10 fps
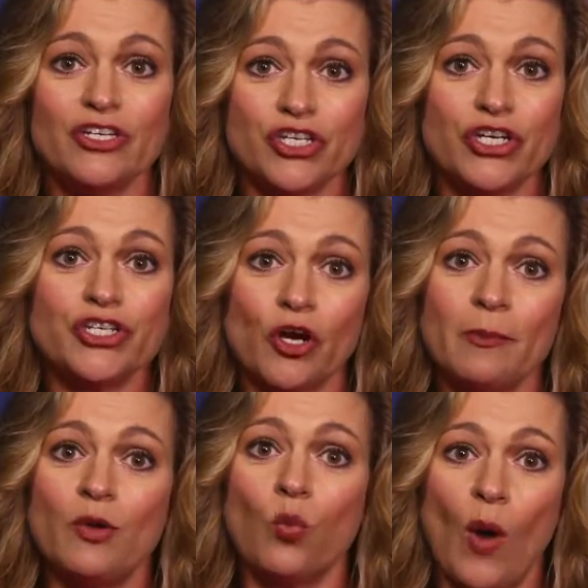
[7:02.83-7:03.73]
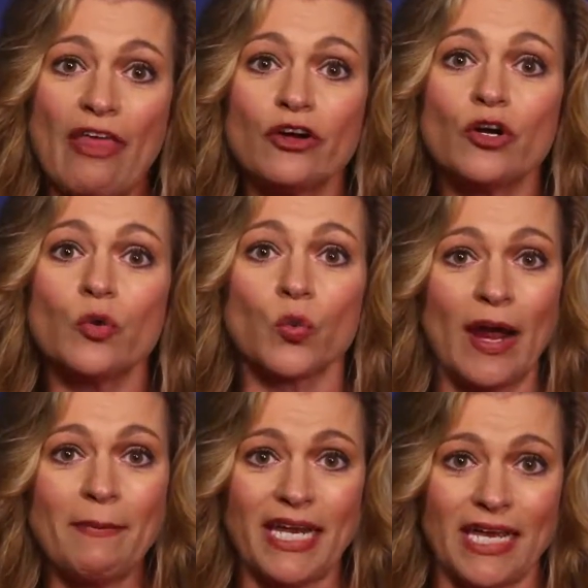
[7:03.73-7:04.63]
to determine whether
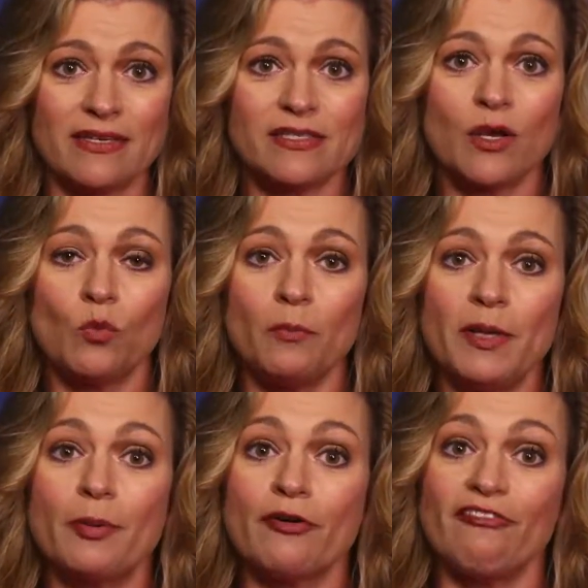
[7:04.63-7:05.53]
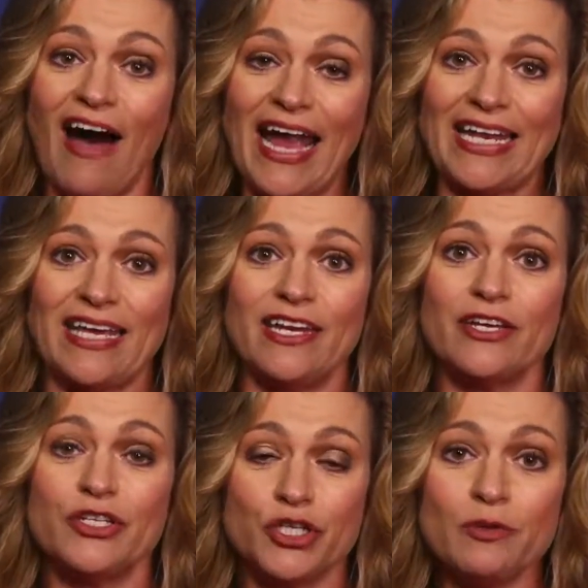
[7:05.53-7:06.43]
remedies will be provided
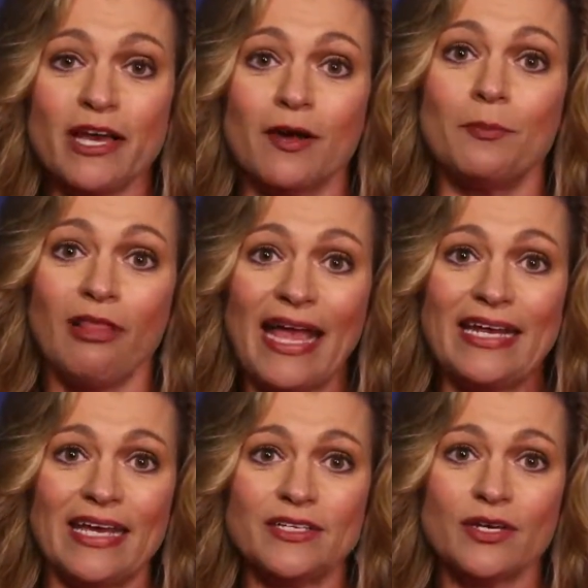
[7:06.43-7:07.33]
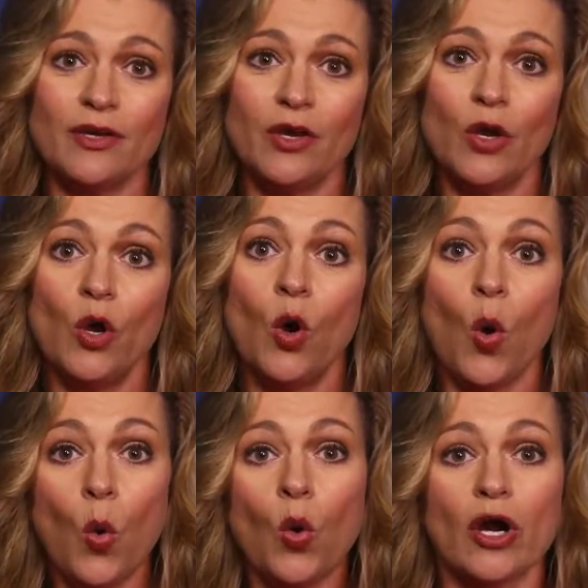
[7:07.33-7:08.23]
to the complainant
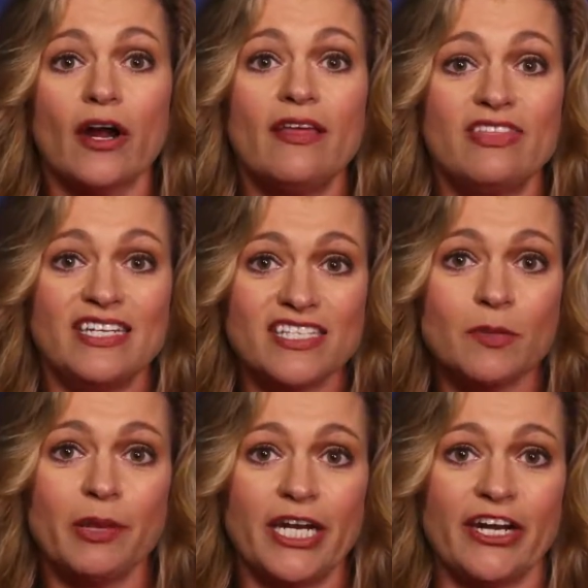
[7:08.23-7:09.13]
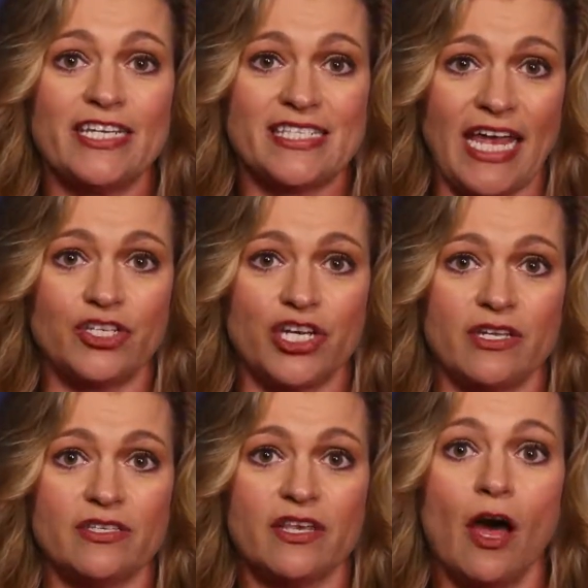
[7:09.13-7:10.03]
or the disciplinary
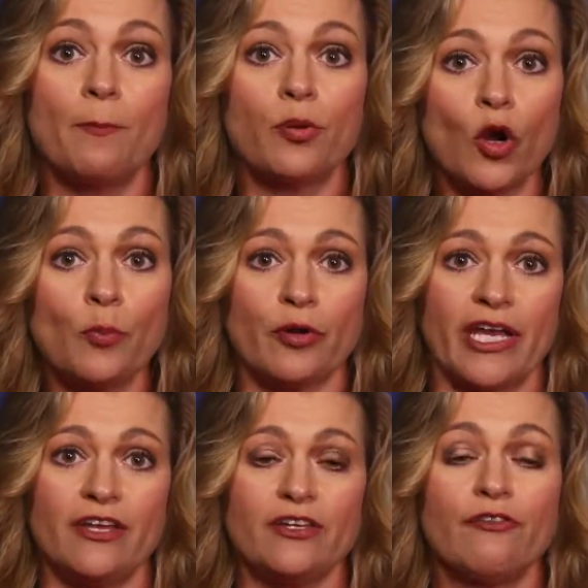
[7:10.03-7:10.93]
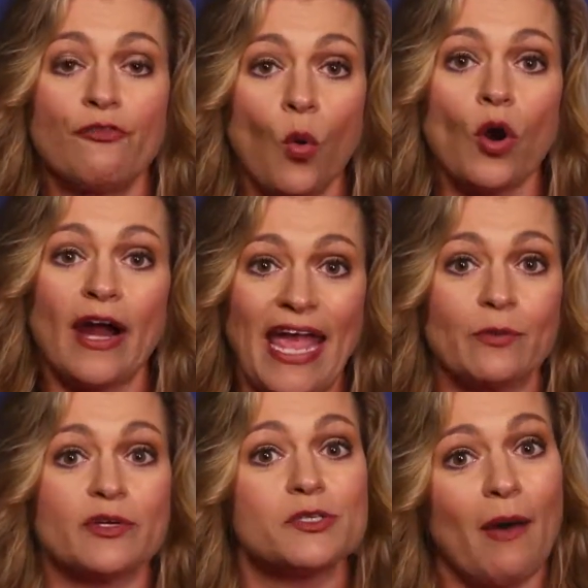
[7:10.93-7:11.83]
sanctions appropriate for a
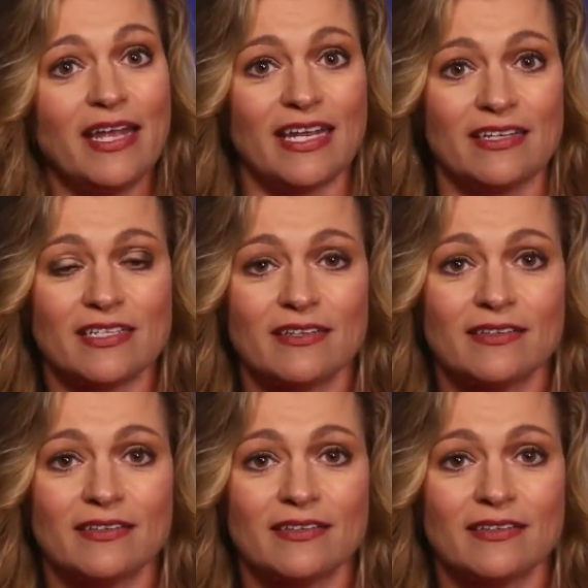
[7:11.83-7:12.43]
respondent.